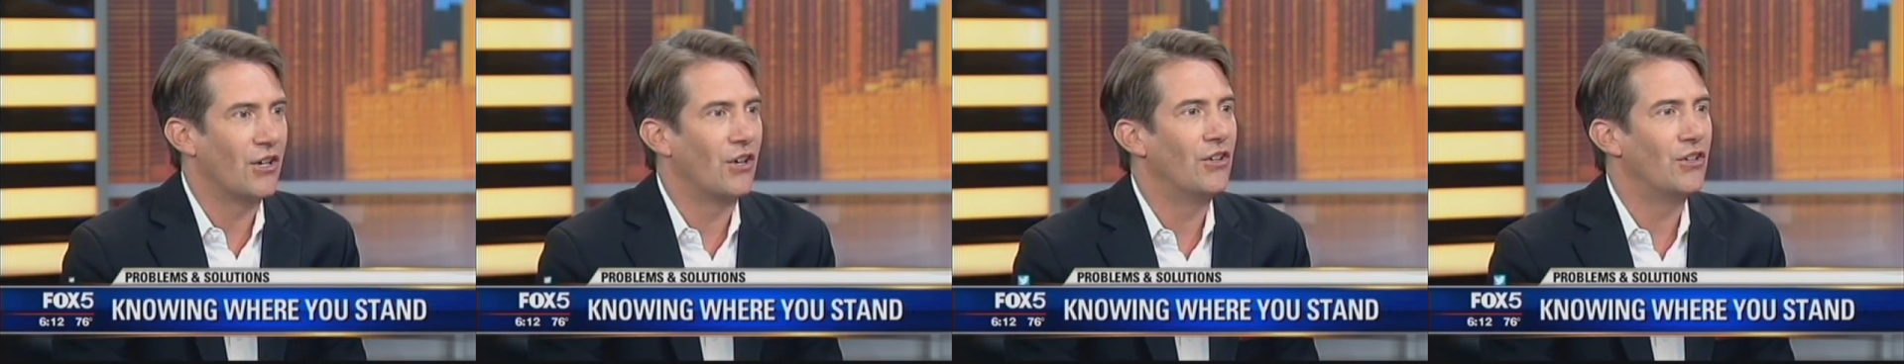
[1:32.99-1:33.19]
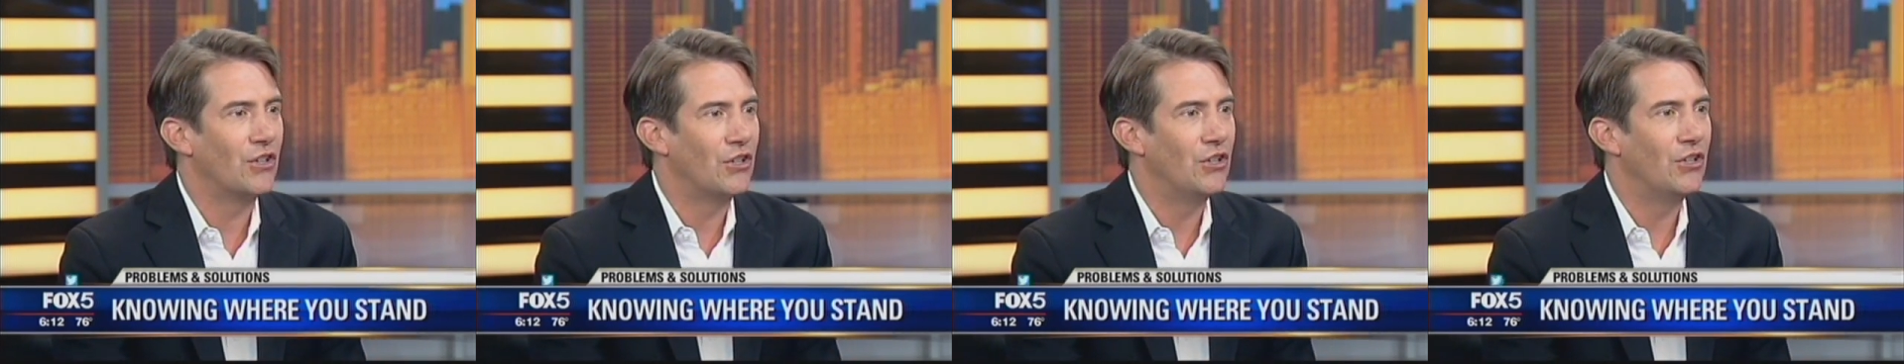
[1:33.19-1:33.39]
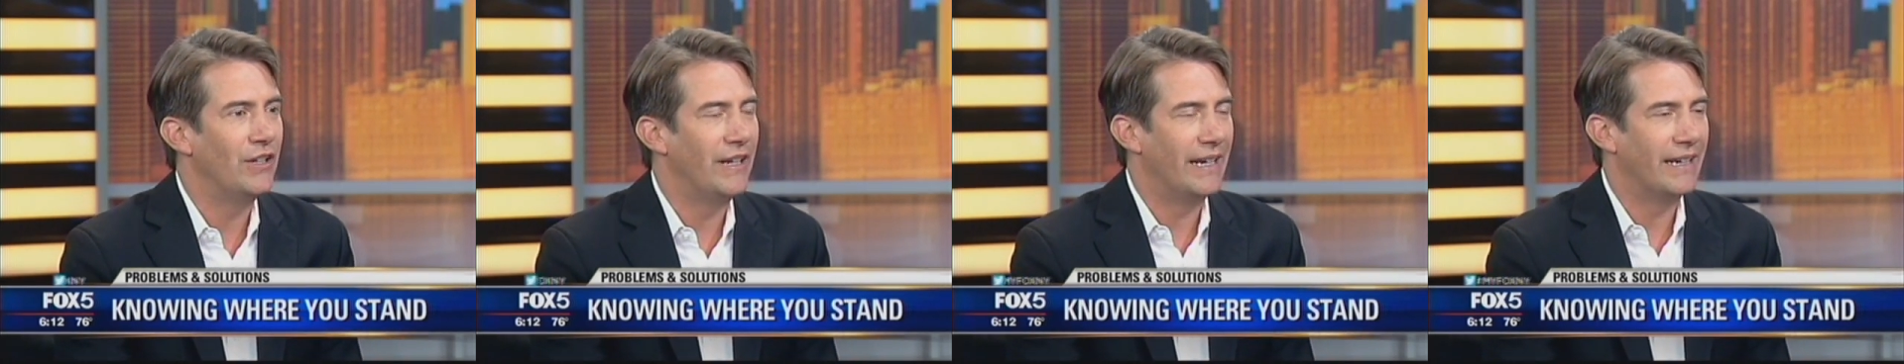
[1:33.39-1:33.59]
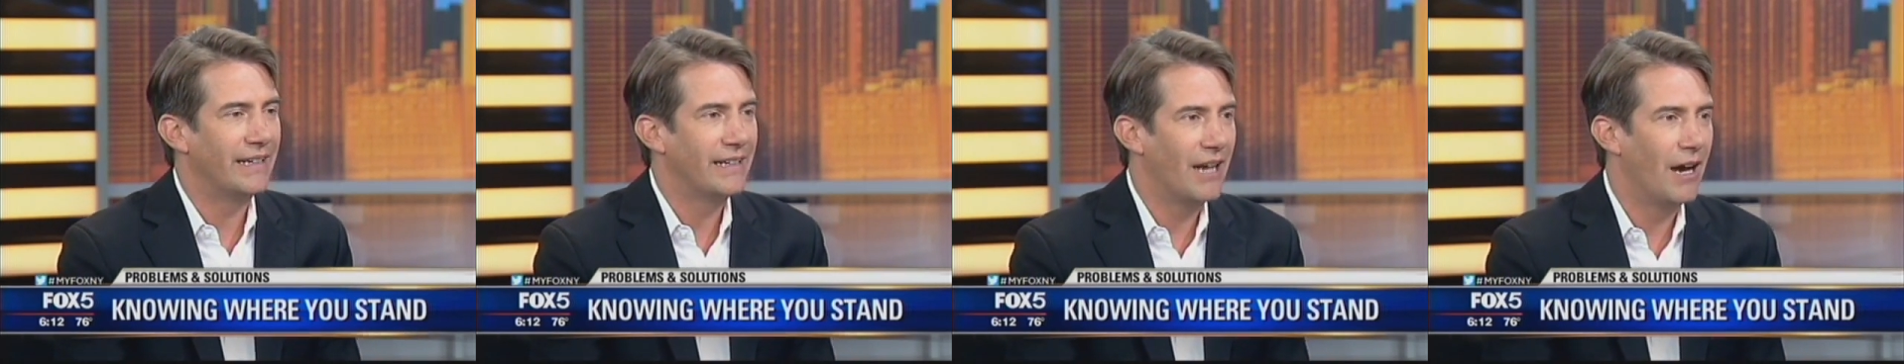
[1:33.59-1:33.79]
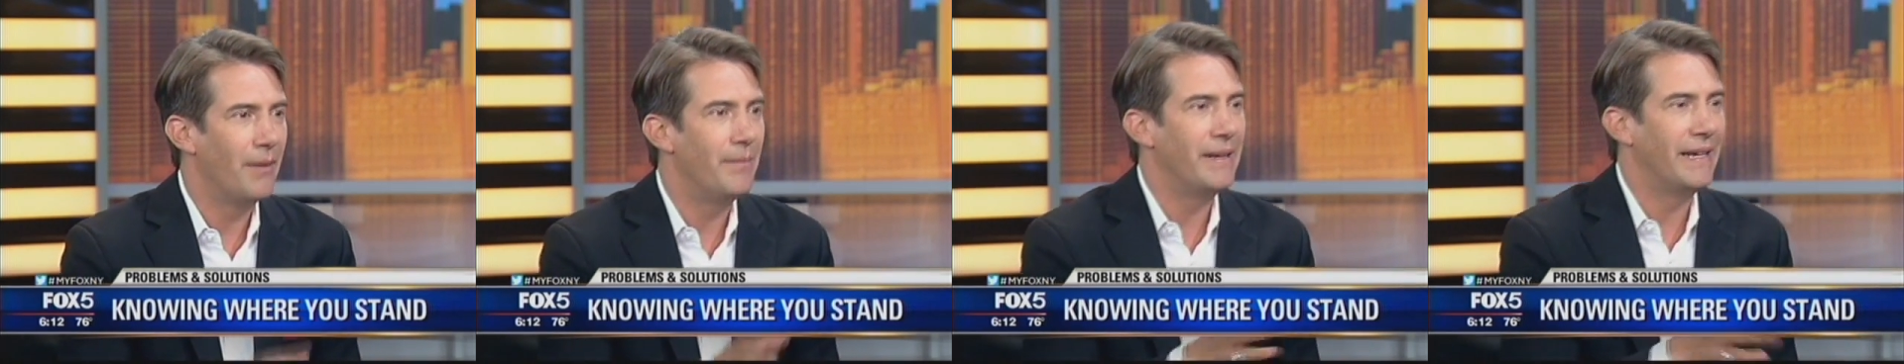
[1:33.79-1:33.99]
aren't good at
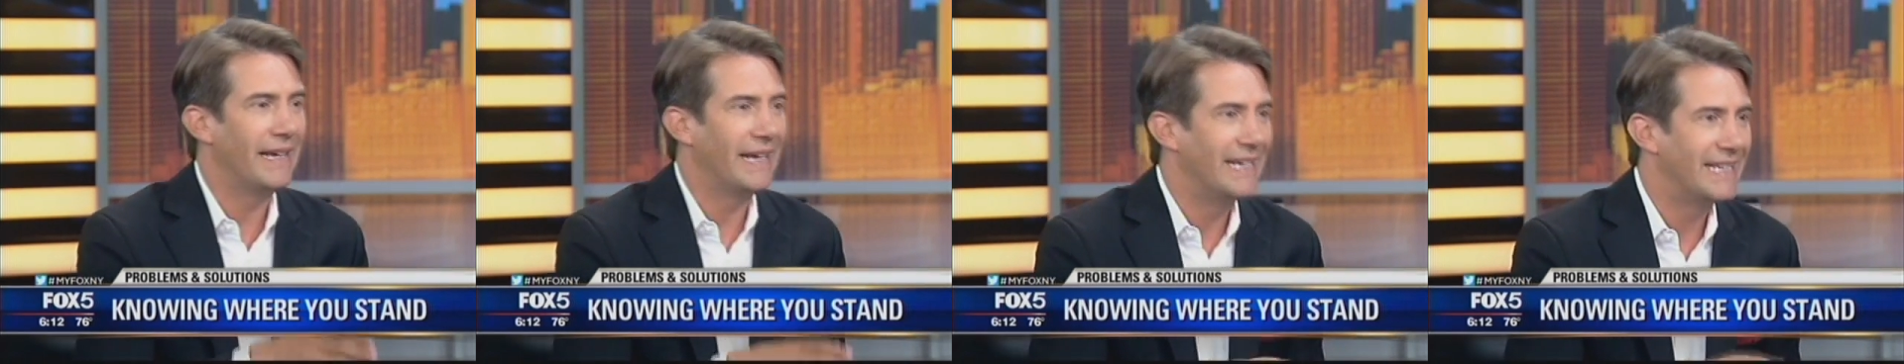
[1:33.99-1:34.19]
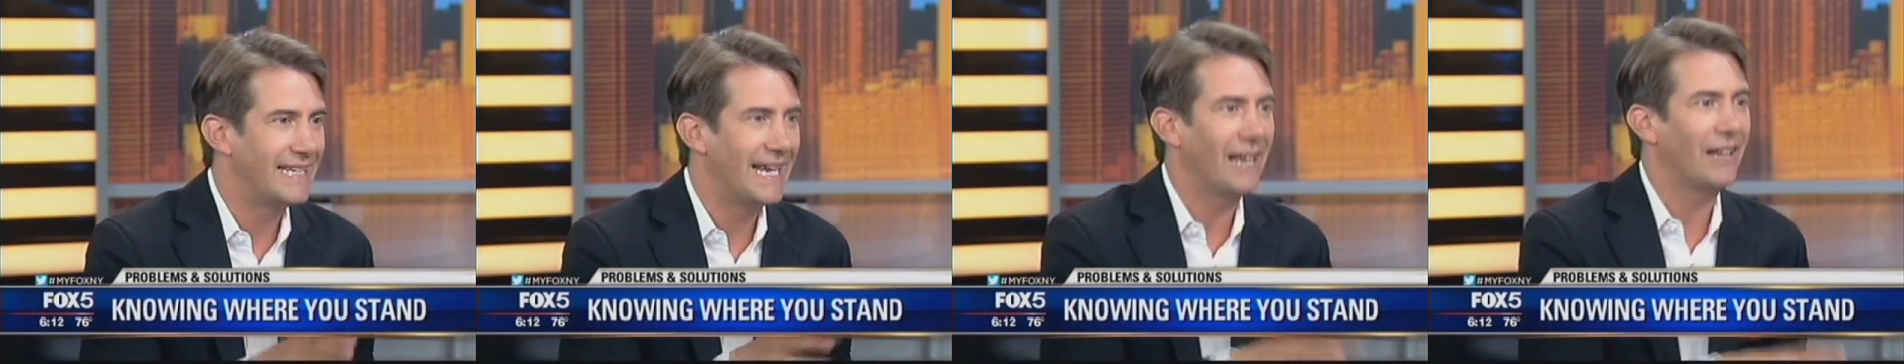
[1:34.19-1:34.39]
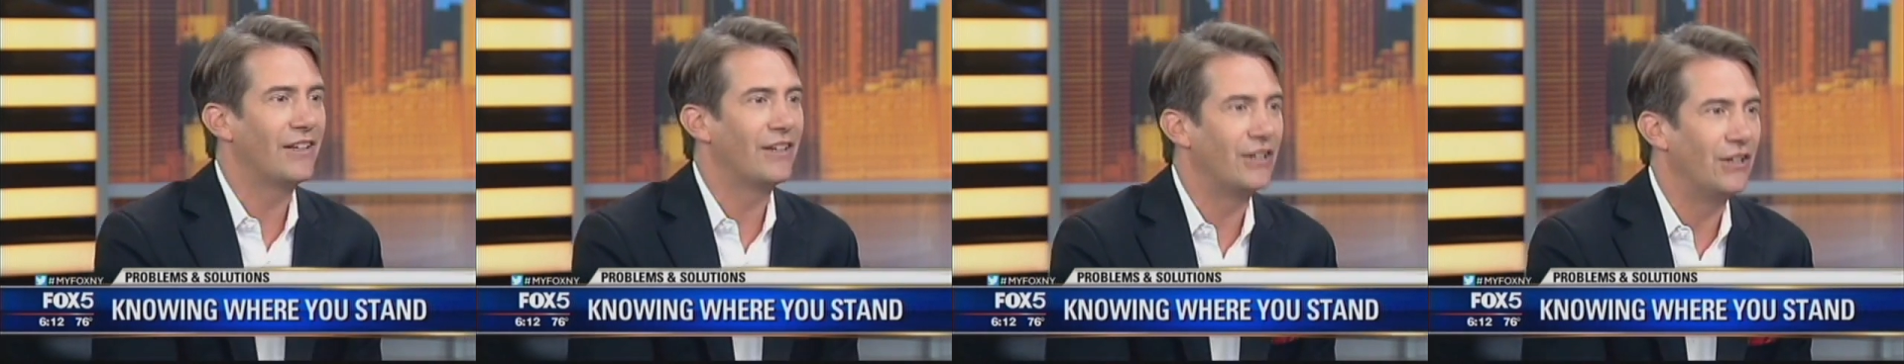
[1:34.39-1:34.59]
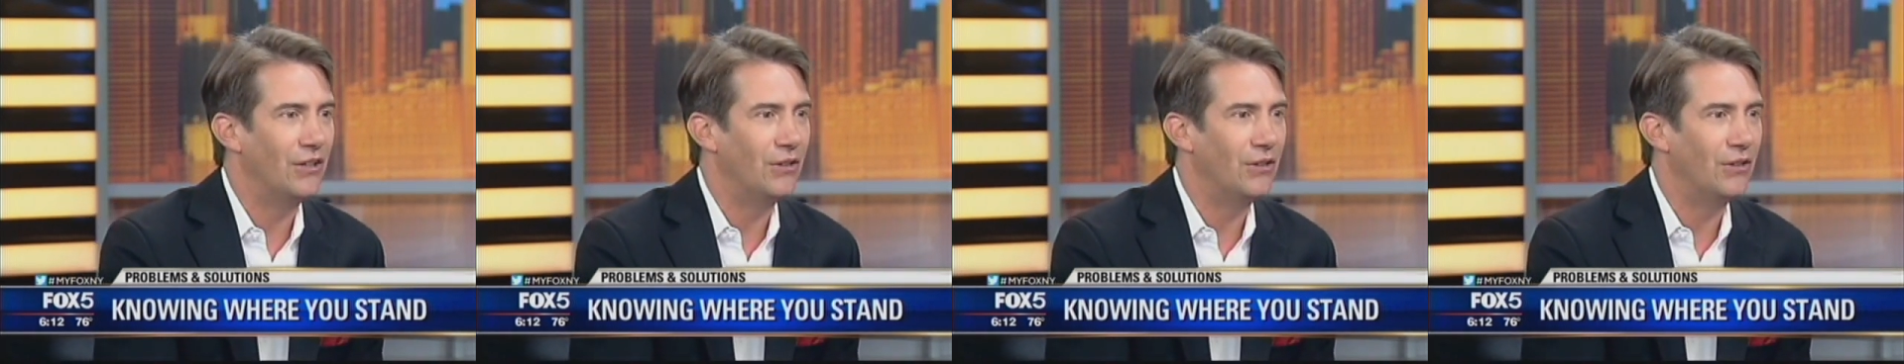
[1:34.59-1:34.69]
coming and telling